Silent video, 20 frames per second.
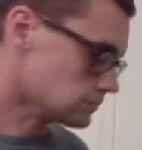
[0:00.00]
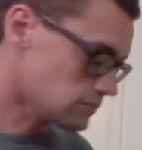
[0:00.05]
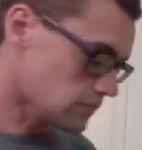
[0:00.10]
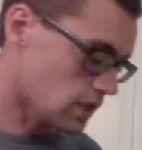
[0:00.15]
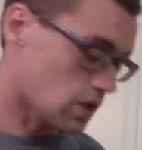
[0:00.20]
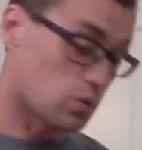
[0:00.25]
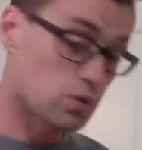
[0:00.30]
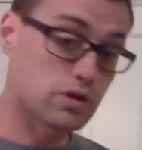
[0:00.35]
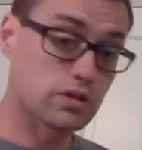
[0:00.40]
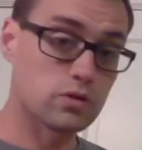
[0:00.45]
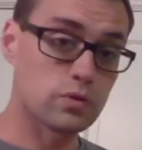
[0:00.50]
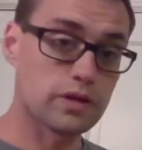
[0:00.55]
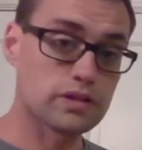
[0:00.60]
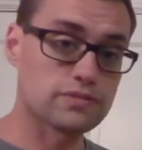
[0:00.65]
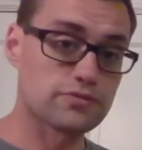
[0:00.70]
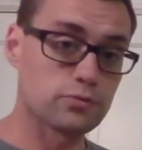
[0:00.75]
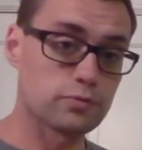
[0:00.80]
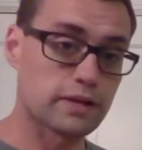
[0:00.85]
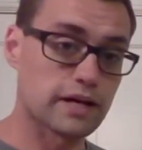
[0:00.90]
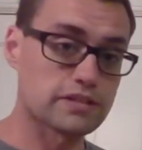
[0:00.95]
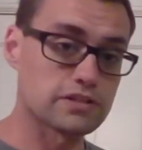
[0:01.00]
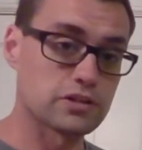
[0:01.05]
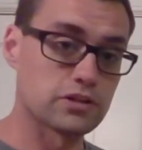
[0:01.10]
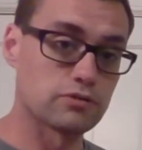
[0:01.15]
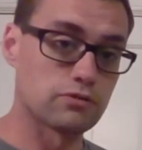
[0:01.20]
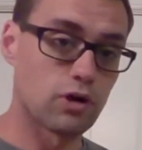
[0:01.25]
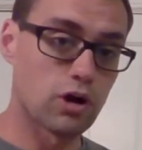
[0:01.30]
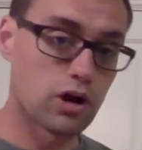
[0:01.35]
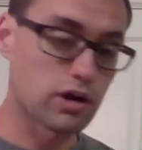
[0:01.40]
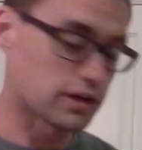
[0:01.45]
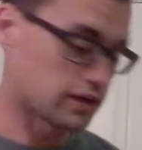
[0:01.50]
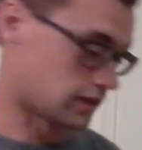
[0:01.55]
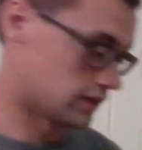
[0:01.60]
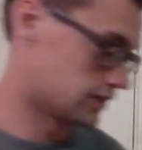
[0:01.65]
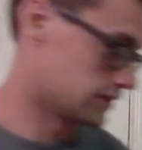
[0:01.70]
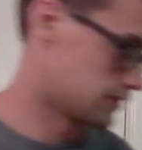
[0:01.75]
One of the ways for black to go wrong here